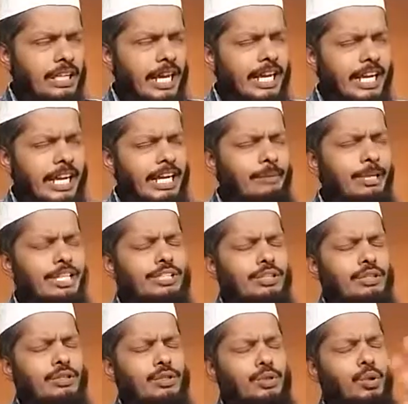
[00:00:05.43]
the kalimat,
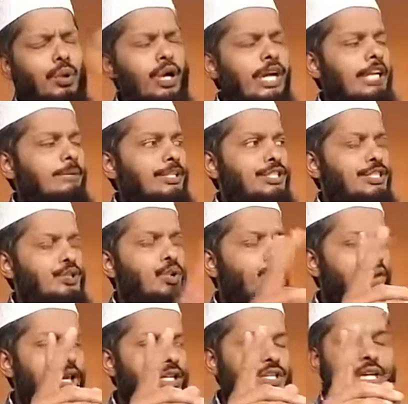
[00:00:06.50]
two
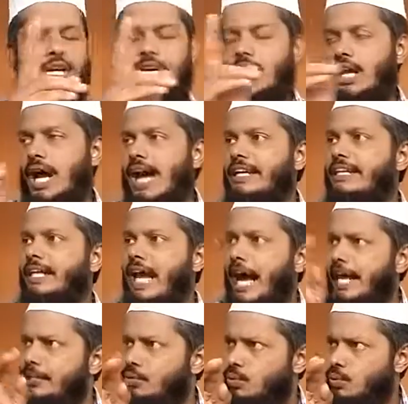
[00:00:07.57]
words, Ra`ina
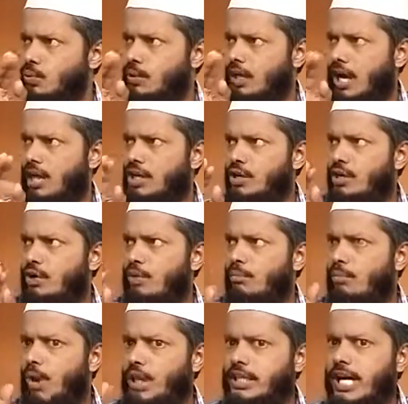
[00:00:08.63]
and Unzurna.
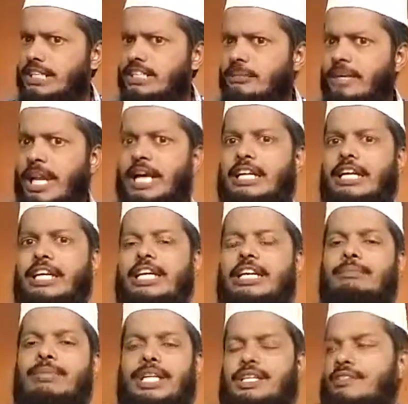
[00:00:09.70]
Both are similar
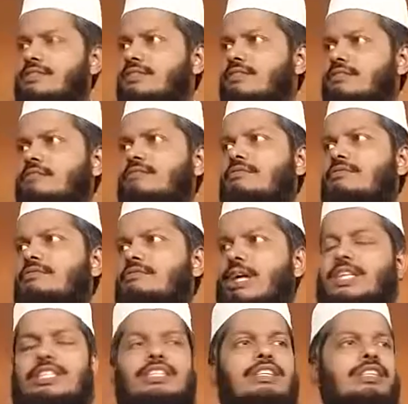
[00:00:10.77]
in meaning.
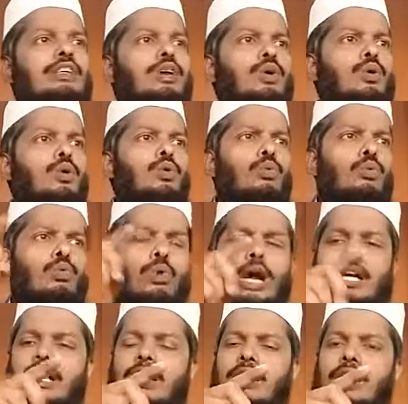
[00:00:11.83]
But
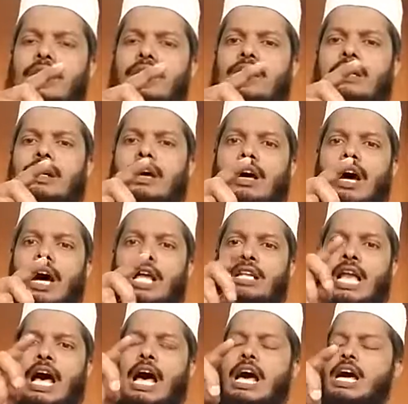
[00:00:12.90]
one,
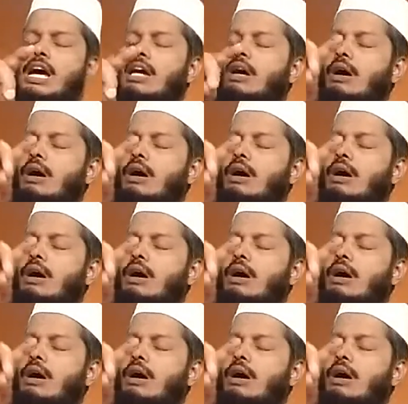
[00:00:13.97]
Allah